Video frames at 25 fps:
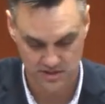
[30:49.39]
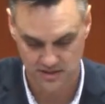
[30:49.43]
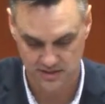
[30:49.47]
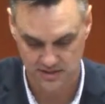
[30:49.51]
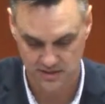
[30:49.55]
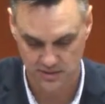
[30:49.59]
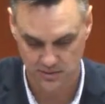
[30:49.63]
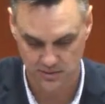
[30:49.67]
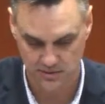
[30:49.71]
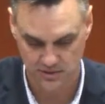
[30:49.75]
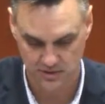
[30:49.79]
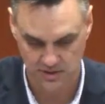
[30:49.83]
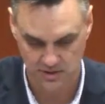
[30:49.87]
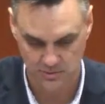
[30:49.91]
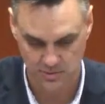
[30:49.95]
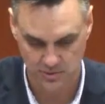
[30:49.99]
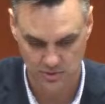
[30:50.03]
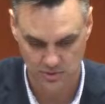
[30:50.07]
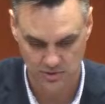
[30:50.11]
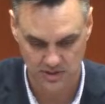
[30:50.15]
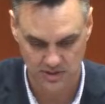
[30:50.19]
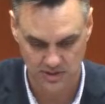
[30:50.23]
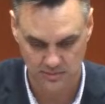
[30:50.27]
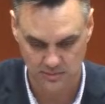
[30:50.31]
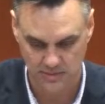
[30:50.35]
that's out in the
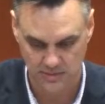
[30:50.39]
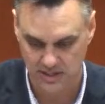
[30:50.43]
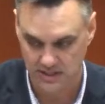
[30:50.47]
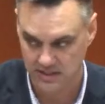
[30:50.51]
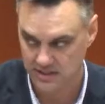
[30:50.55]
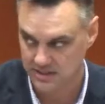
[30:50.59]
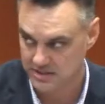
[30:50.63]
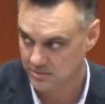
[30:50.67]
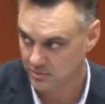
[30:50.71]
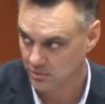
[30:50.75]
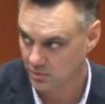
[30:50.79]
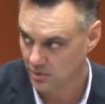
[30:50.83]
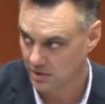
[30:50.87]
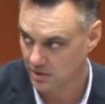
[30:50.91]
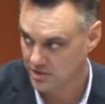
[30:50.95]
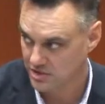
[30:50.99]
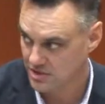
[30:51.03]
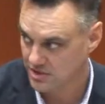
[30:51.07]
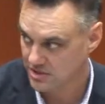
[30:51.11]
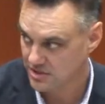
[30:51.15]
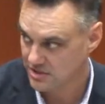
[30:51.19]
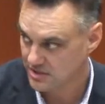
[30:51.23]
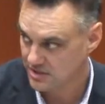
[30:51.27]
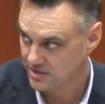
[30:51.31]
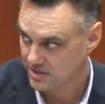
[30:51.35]
community, and you may get some
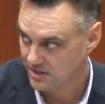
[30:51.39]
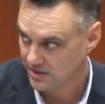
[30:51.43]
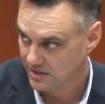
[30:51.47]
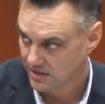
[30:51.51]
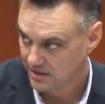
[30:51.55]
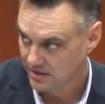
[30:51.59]
questions